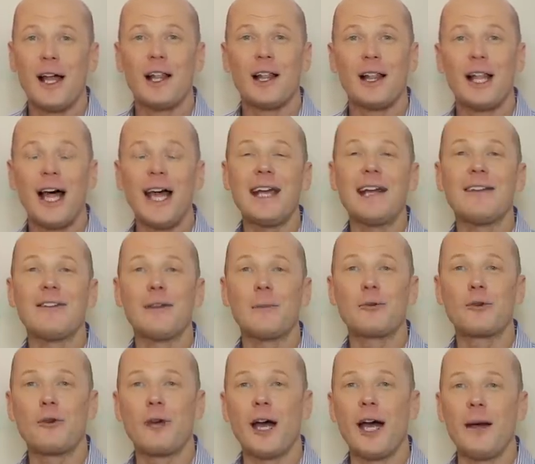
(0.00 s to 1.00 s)
Like and
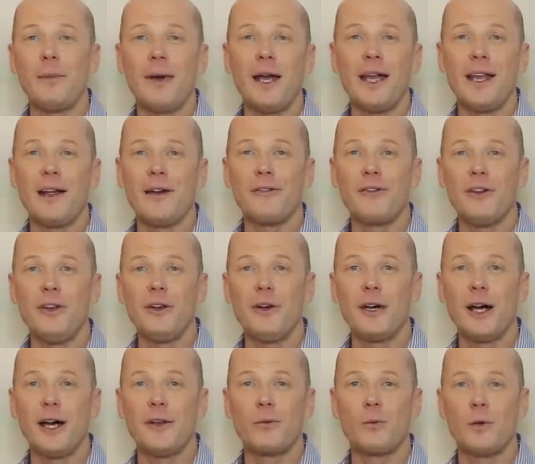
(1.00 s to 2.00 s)
subscribe, and I'll see you
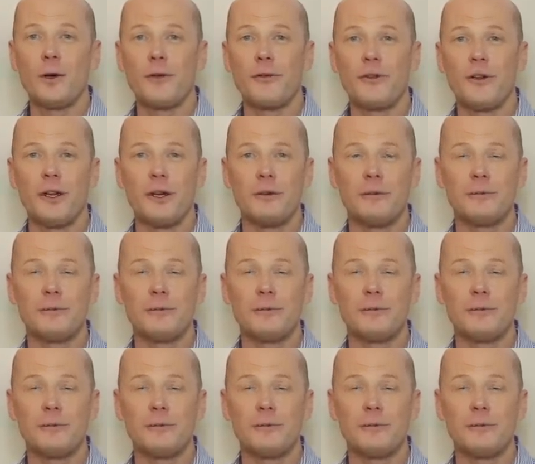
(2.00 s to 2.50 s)
guys real soon.